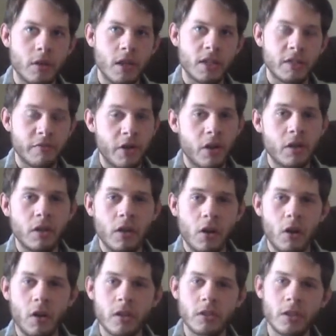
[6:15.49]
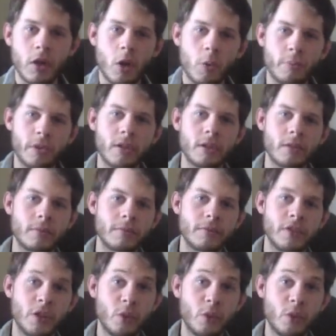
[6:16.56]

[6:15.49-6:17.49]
It's a very large open